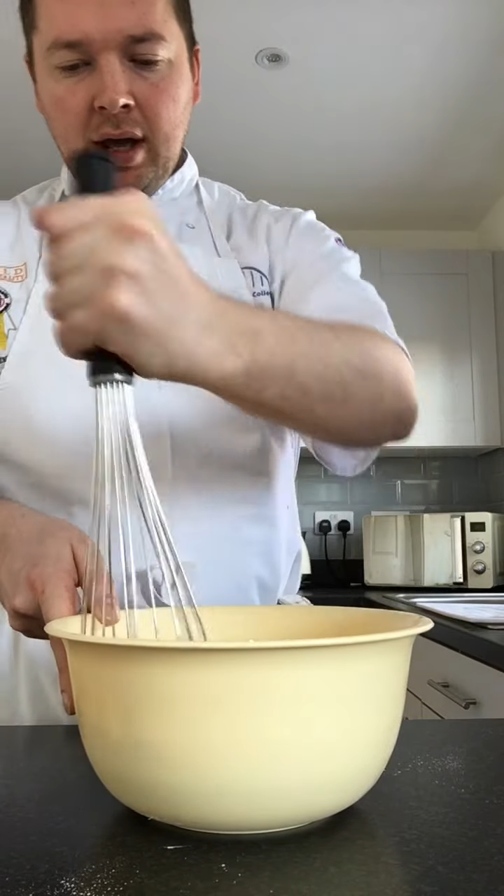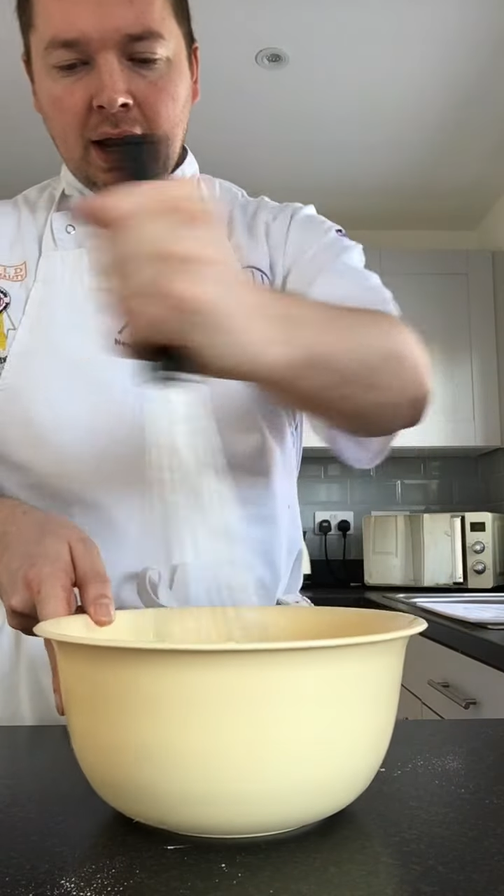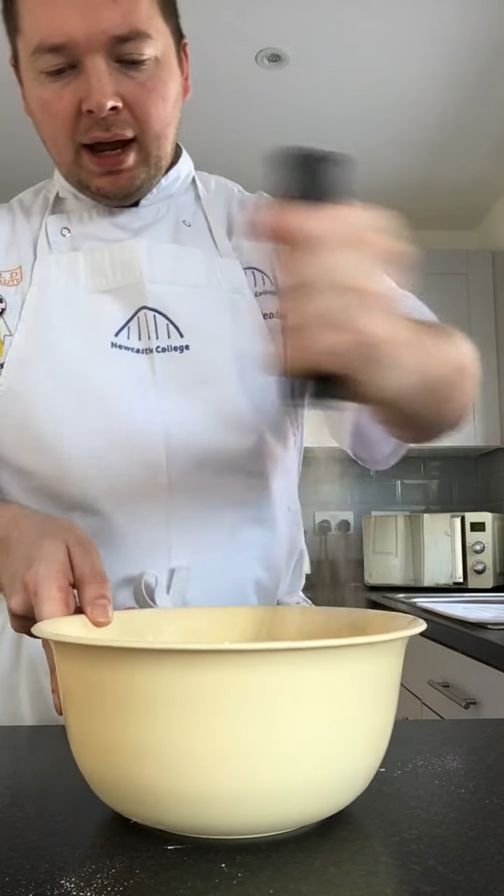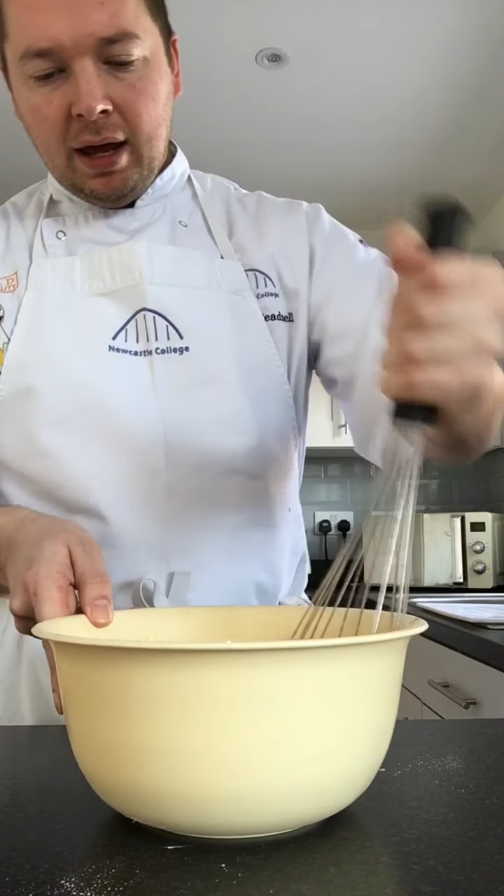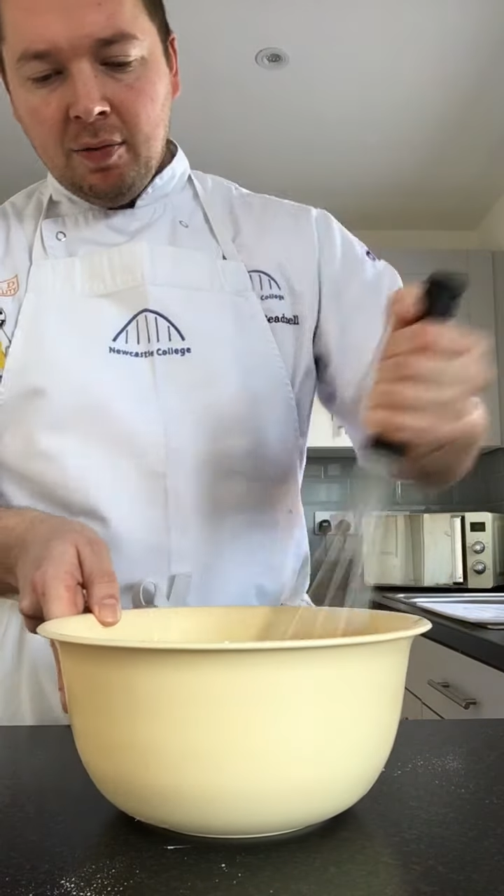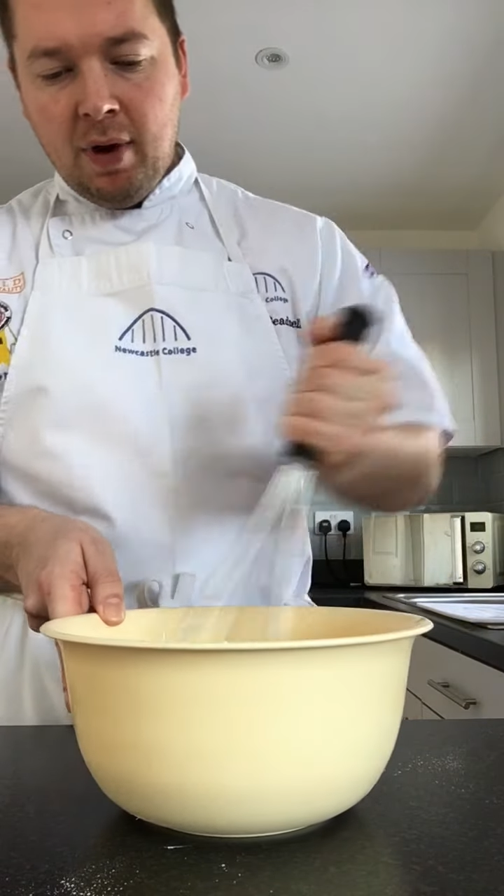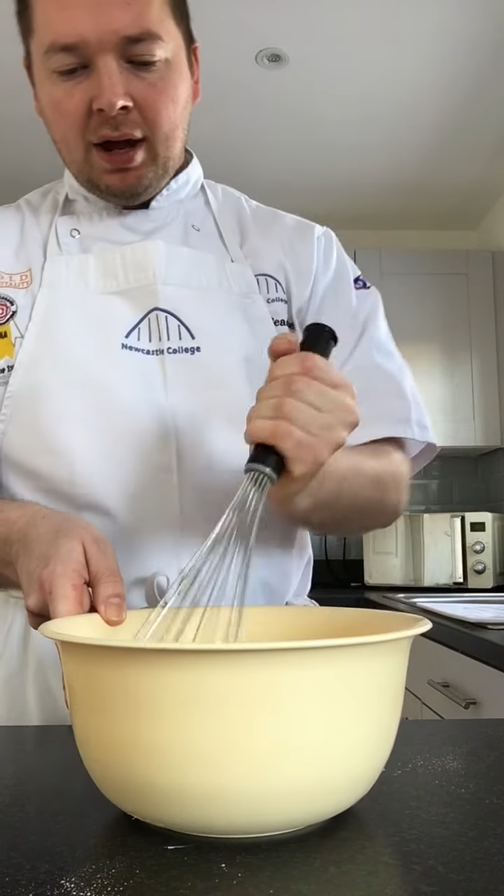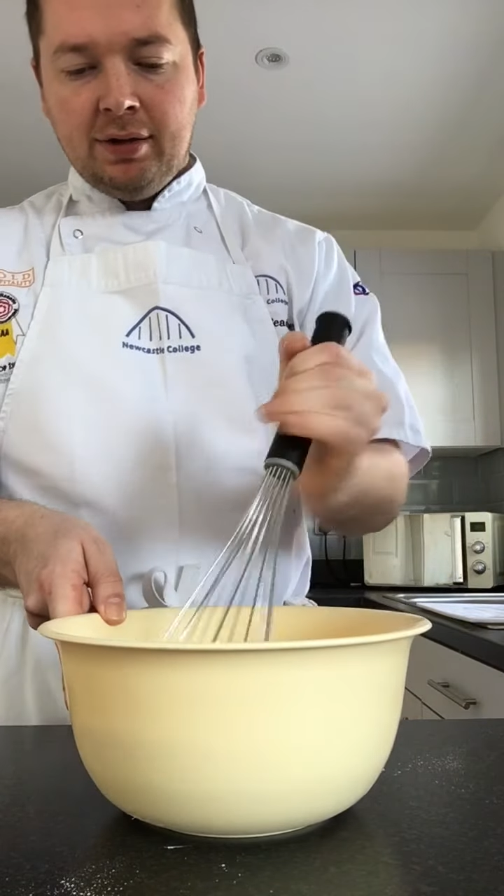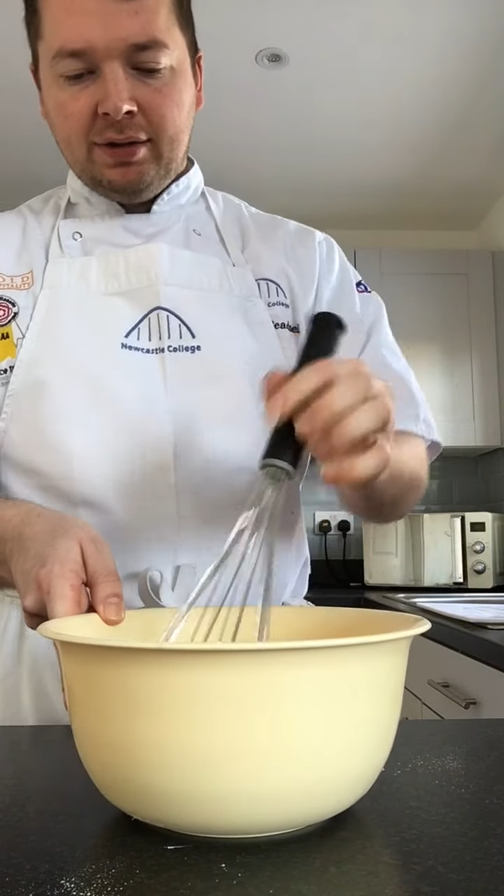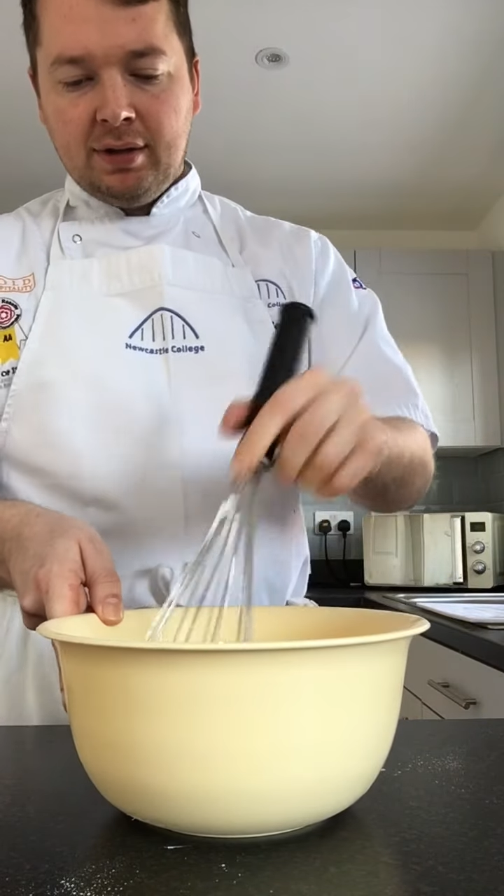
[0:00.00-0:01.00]
Let it
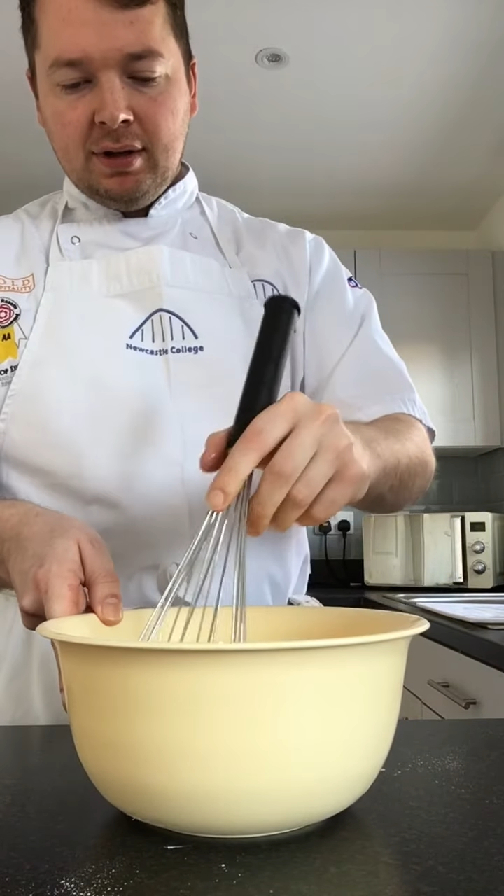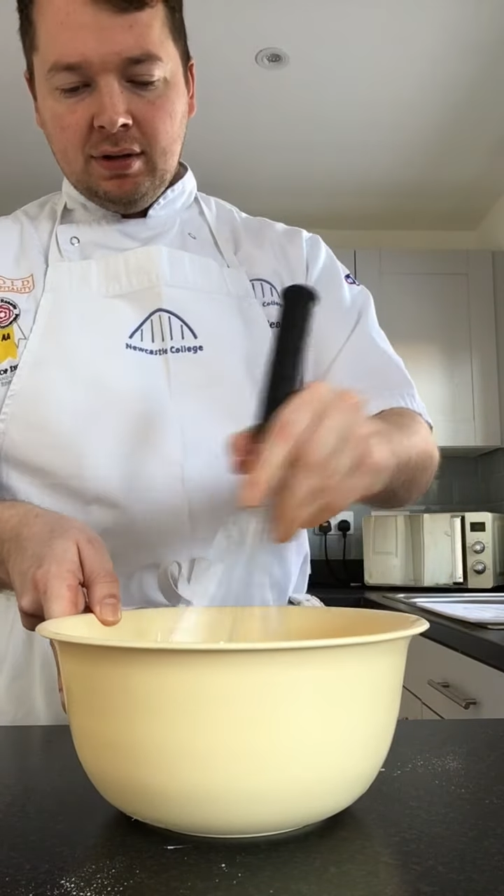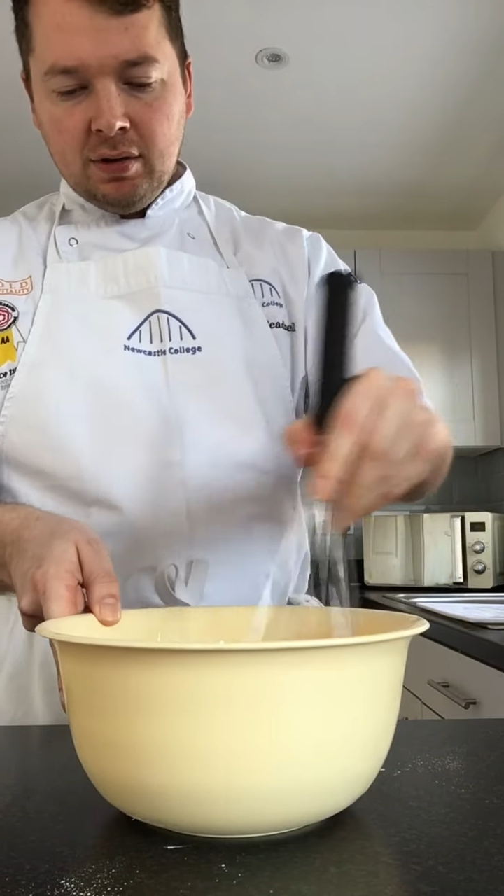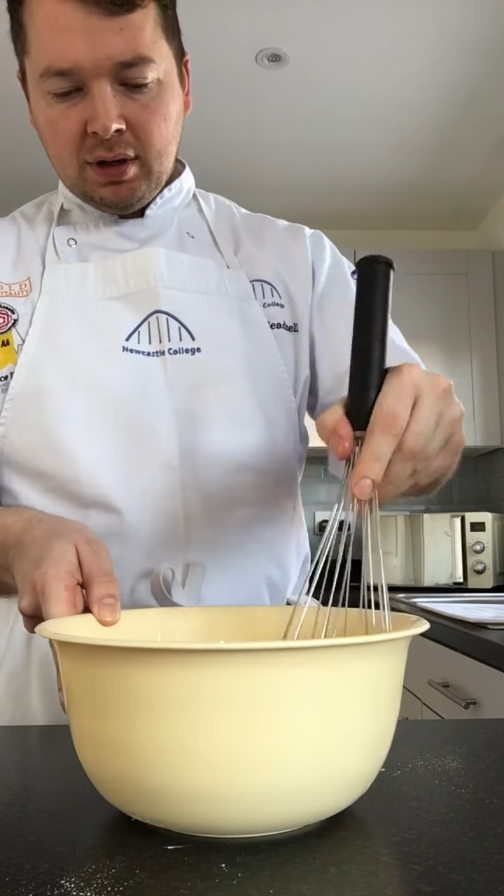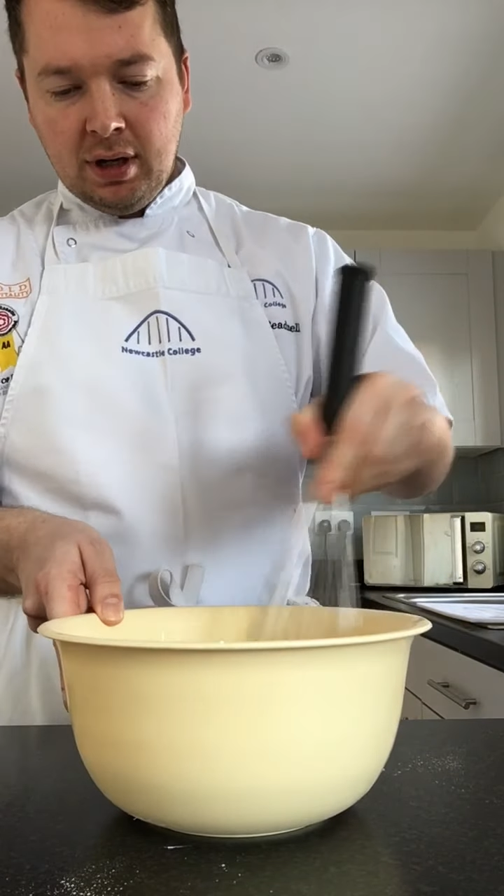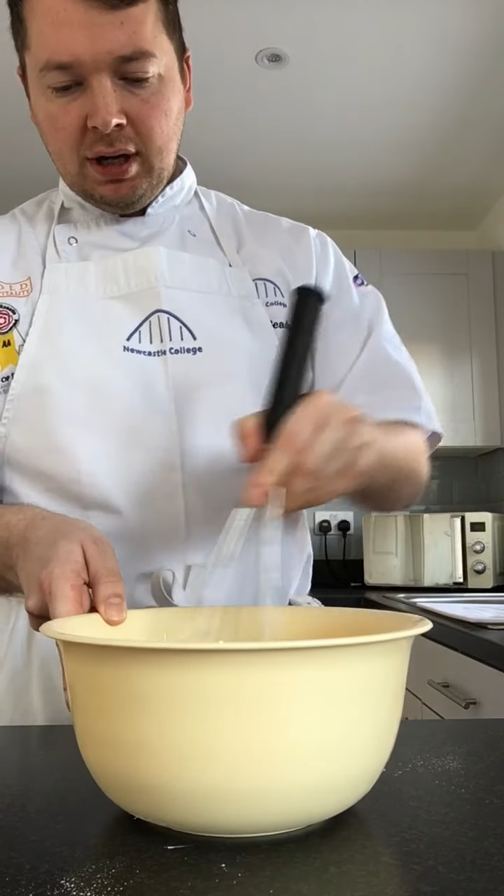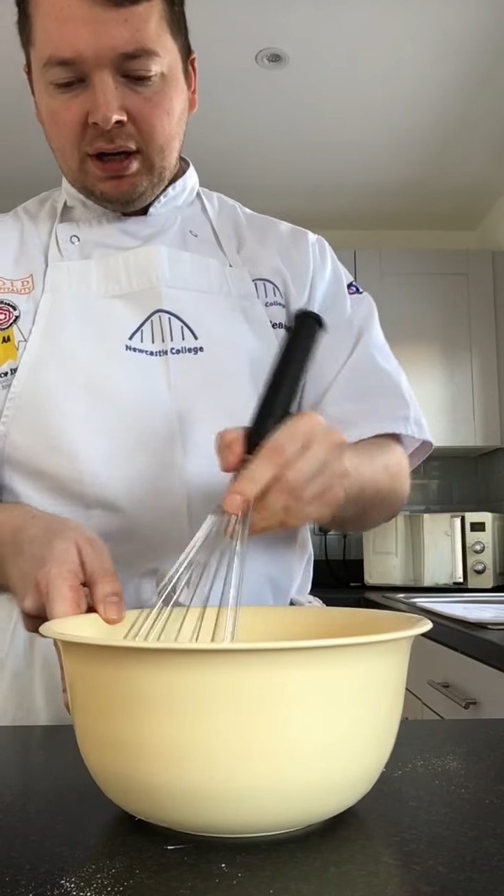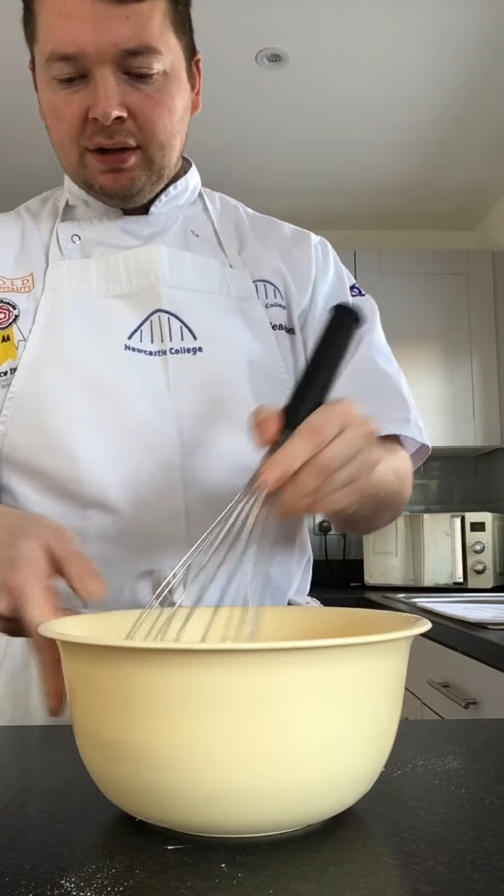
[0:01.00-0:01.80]
rest, okay?